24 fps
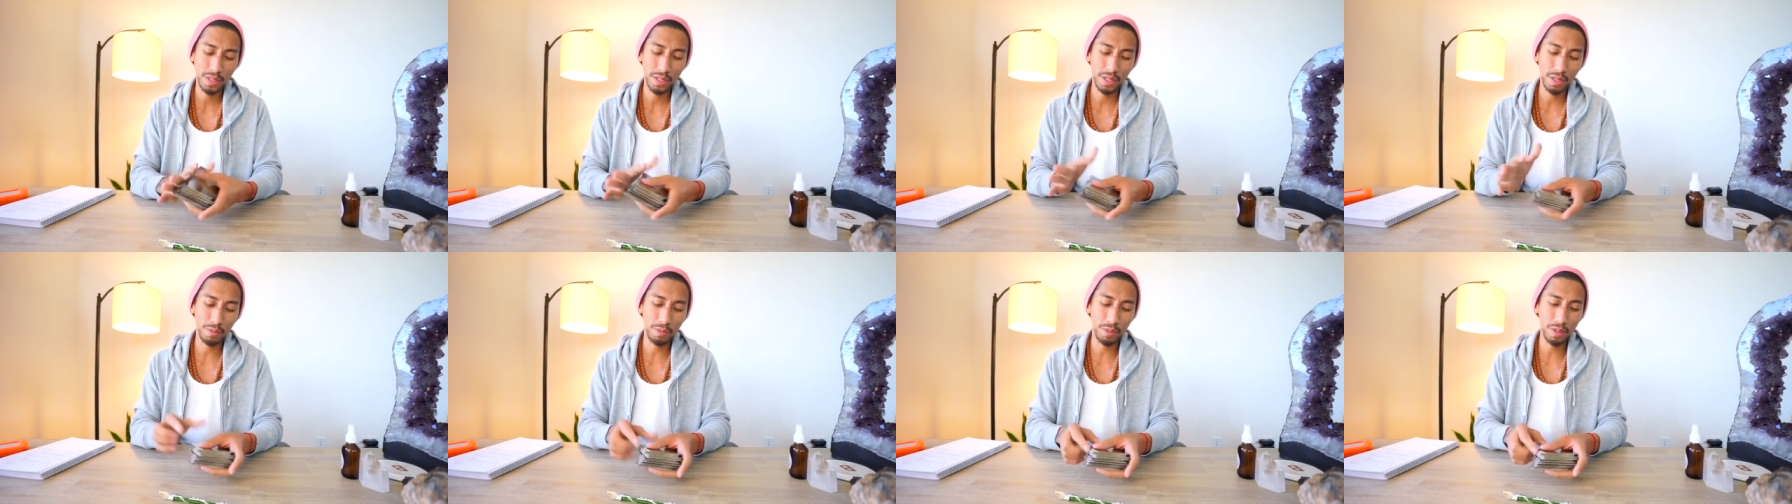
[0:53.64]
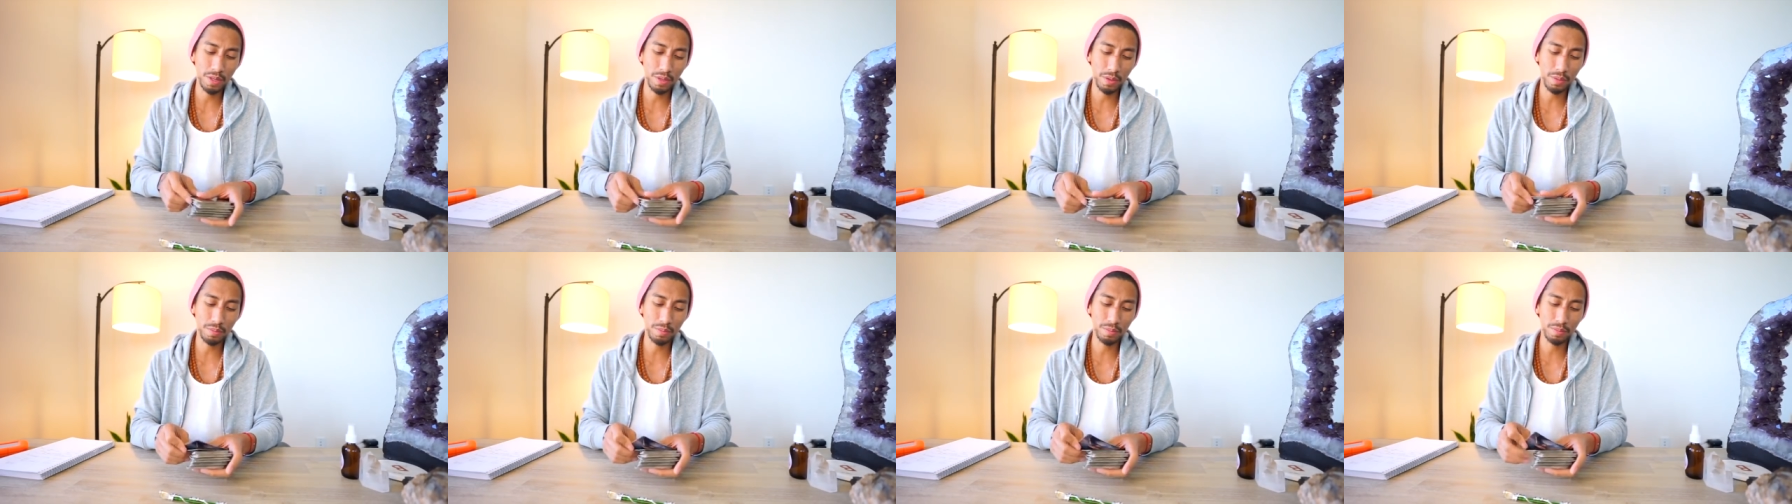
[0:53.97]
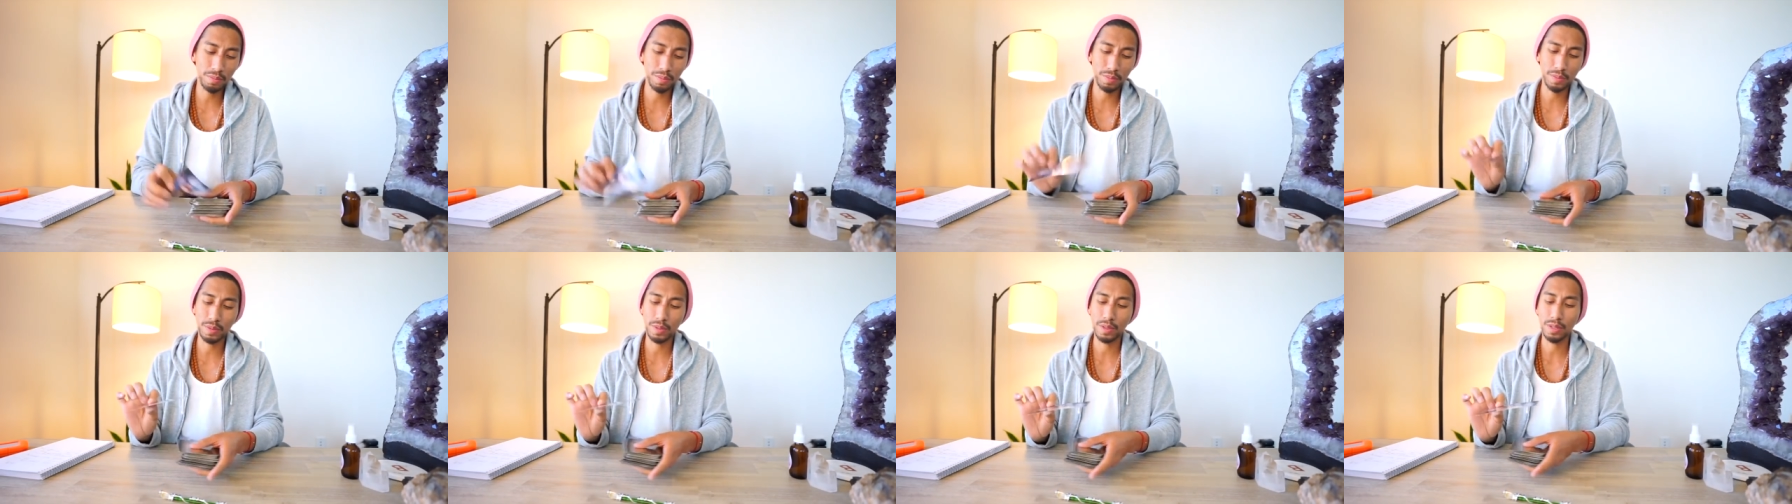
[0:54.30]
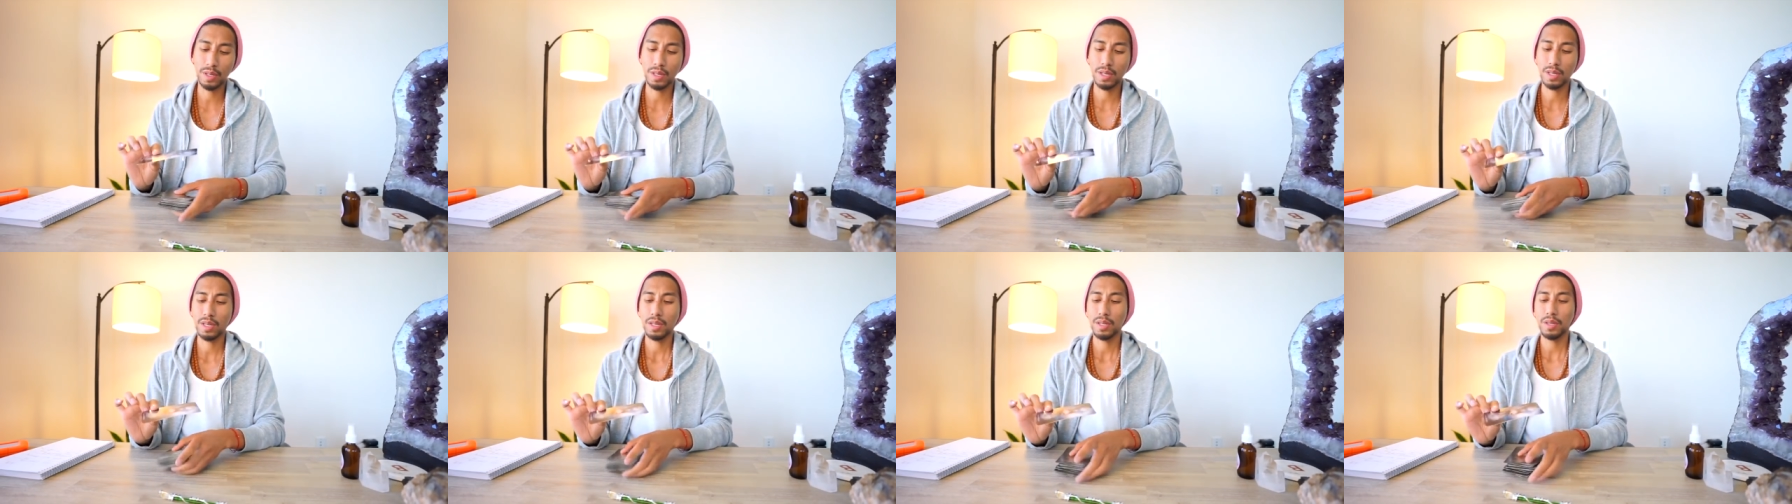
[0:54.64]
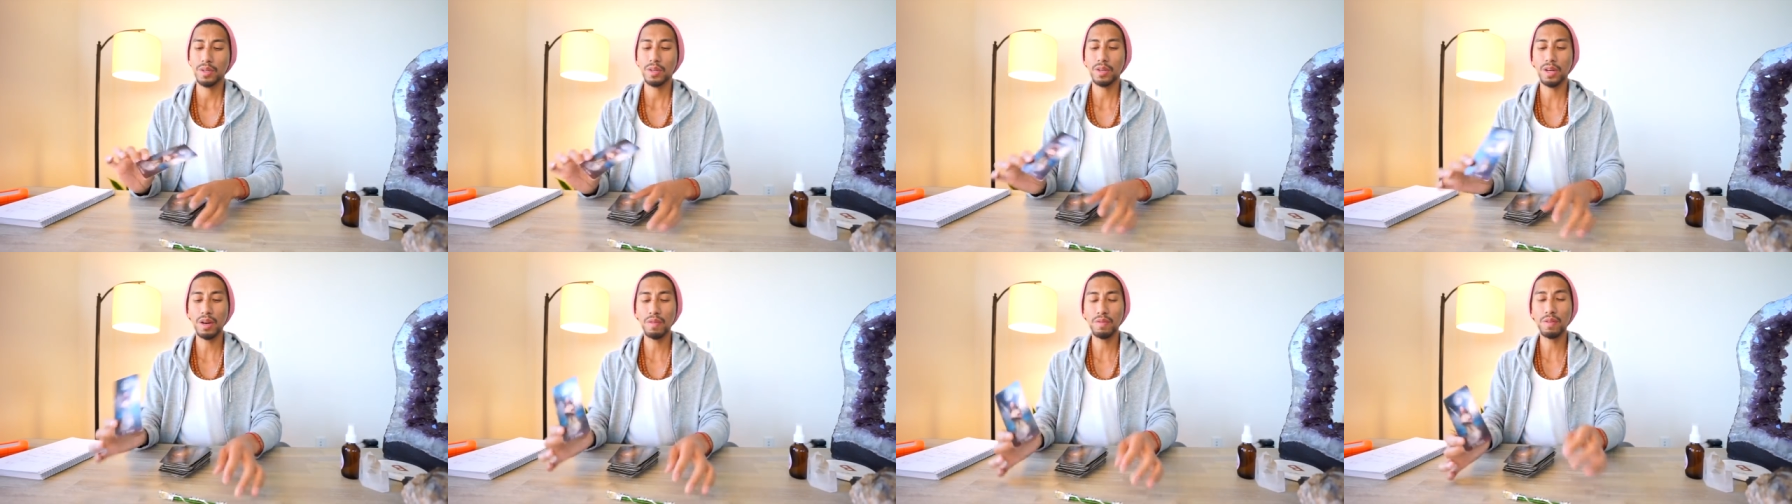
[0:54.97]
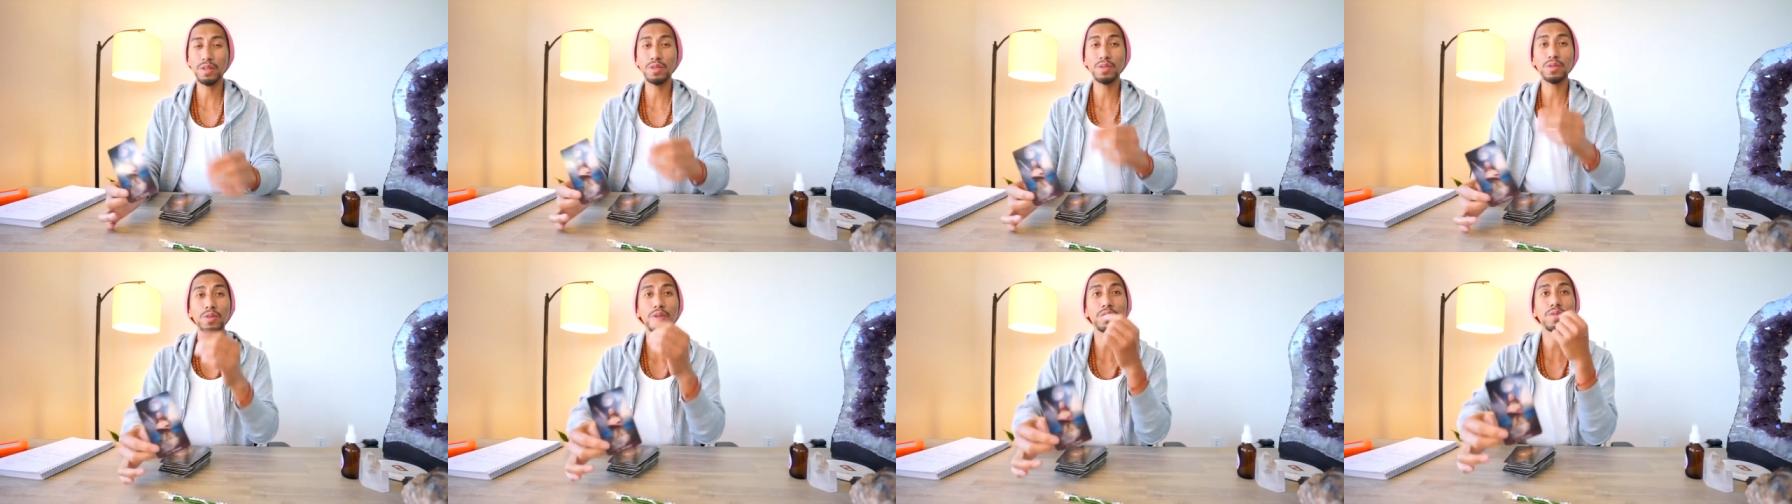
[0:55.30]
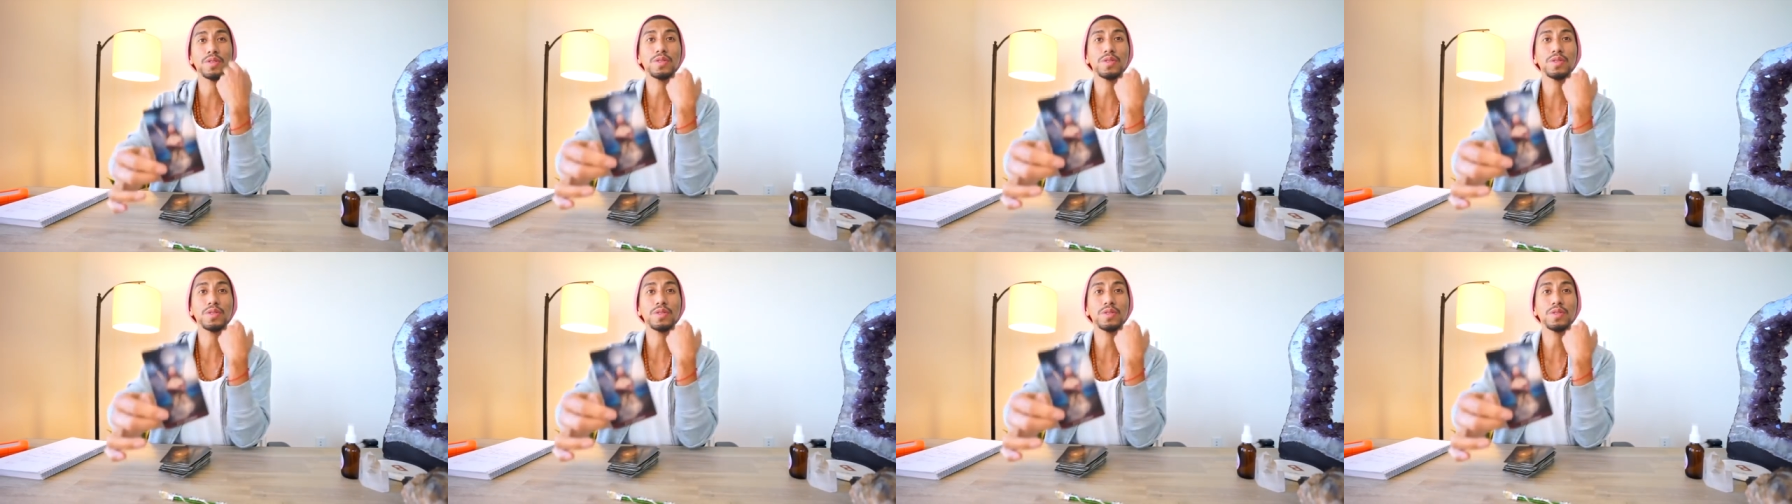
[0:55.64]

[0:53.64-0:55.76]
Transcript: Here we go. You have your Two of